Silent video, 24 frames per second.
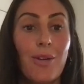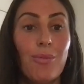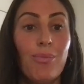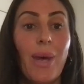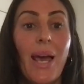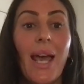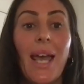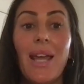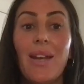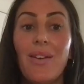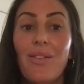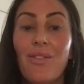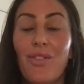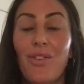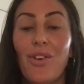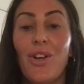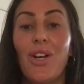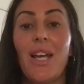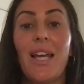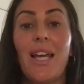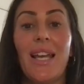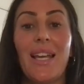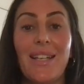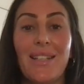
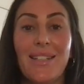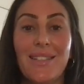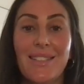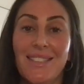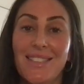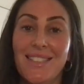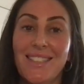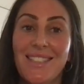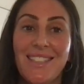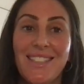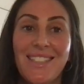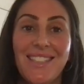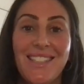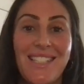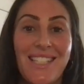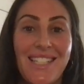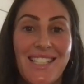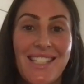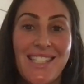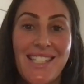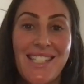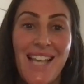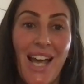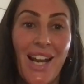pain-free to
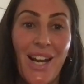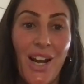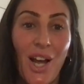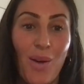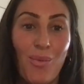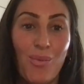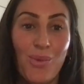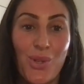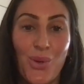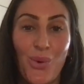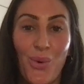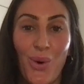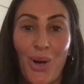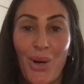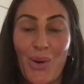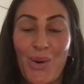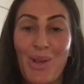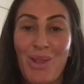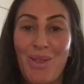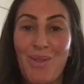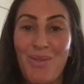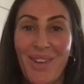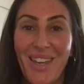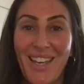sign up to work
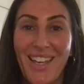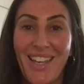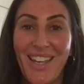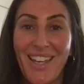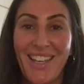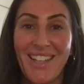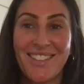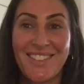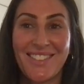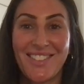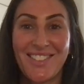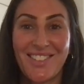with me.